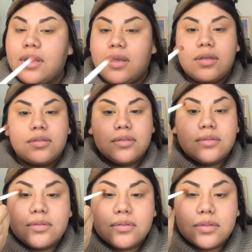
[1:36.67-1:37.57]
So
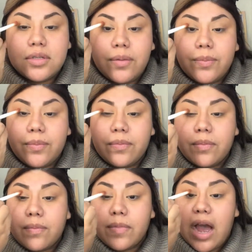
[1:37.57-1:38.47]
si
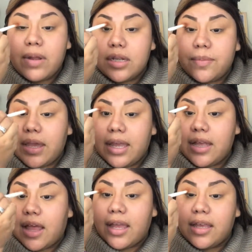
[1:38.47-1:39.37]
pensaron que
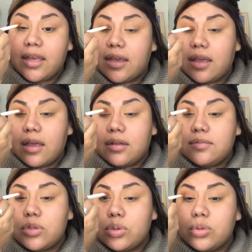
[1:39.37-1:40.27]
it couldn't
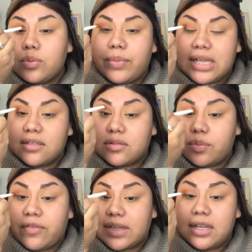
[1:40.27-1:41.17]
get any easier,
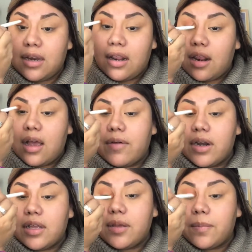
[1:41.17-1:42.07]
you guys are
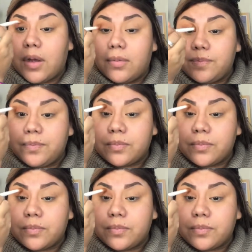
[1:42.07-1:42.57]
so wrong,